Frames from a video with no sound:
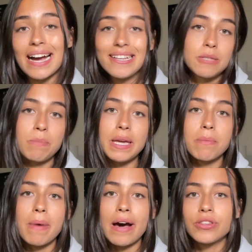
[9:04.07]
I speak
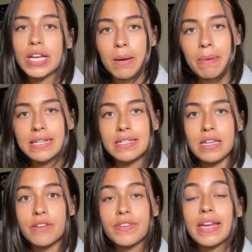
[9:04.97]
about the
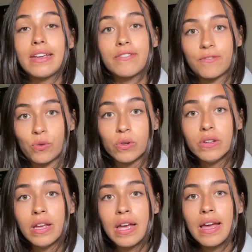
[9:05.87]
capacity of getting
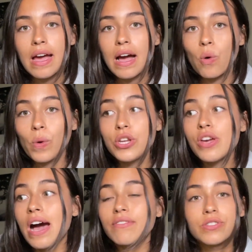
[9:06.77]
full. When you
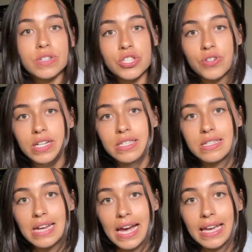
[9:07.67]
have a restricted
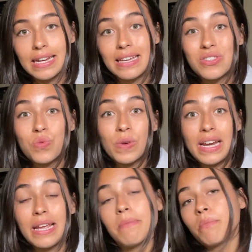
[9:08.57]
diet, it's
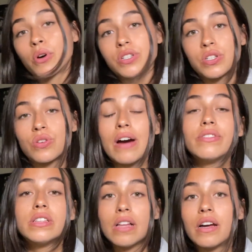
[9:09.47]
really important to have
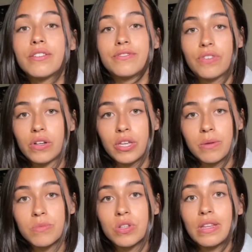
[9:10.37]
a lot of
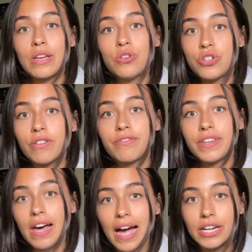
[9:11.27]
volume so that you don't
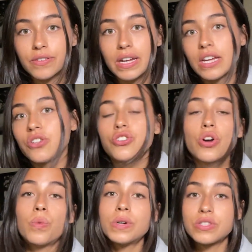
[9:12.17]
feel hungry and you
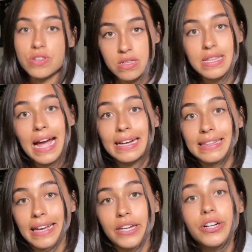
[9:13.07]
don't want to snack
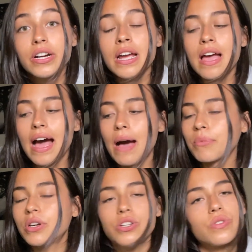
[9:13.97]
later.
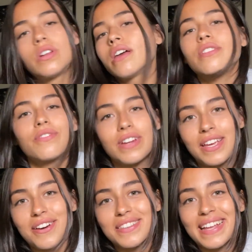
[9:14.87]
I'm gonna do another
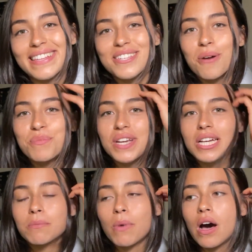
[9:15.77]
video on that
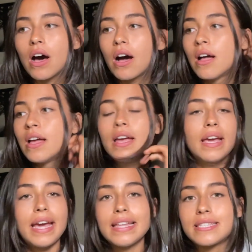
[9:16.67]
subject, but
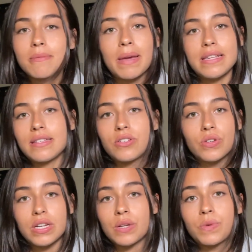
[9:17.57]
it's amazing
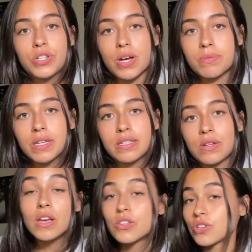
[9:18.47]
to eat it with chopsticks.
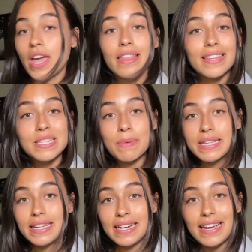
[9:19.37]
So yeah, that's
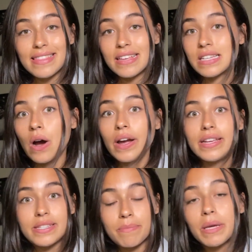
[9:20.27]
how I
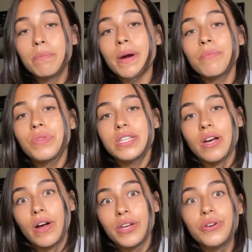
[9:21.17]
eat the meal prep, that's
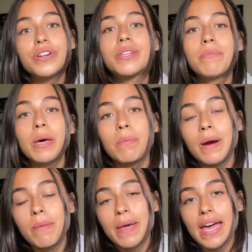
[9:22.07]
how I cook the meal
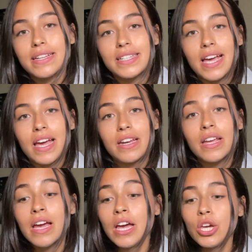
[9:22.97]
prep, and
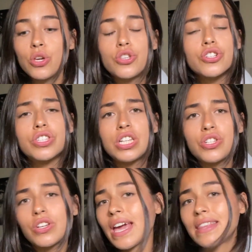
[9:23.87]
then you just need
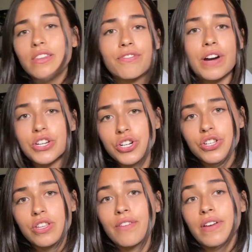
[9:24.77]
to get the fresher
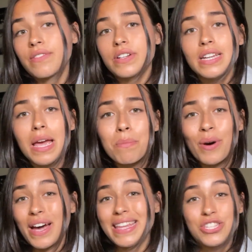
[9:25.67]
stuff every day,
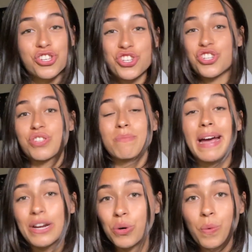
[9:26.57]
but it's just
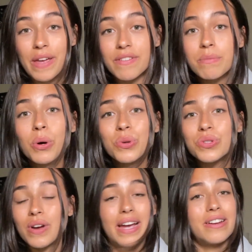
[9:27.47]
microwavable.
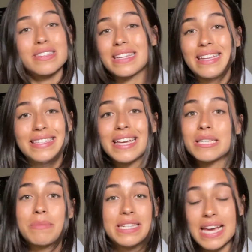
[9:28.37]
So honestly, it takes
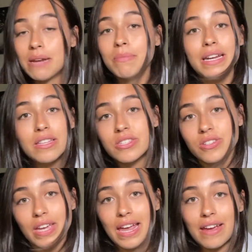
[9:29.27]
me 10 minutes
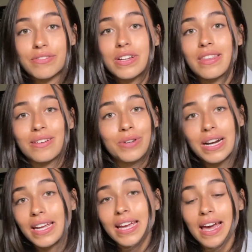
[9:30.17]
to get everything
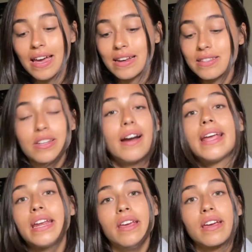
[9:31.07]
ready and
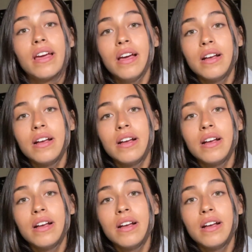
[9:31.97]
start eating.